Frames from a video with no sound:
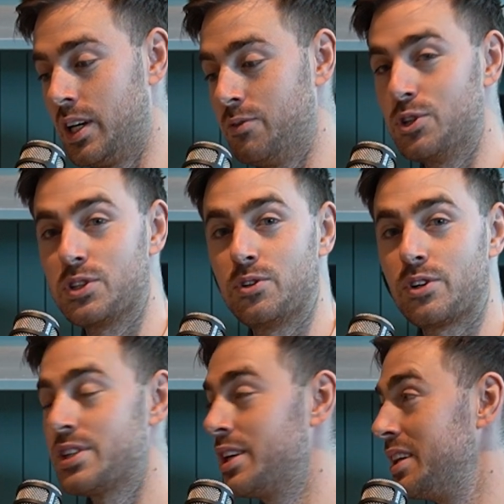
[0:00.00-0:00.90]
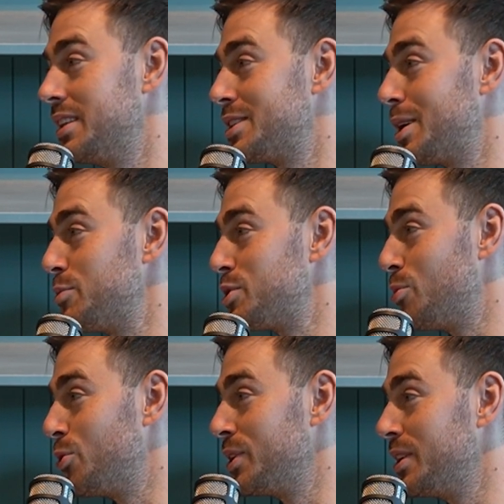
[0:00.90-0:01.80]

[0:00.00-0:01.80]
Even just not setting this up this morning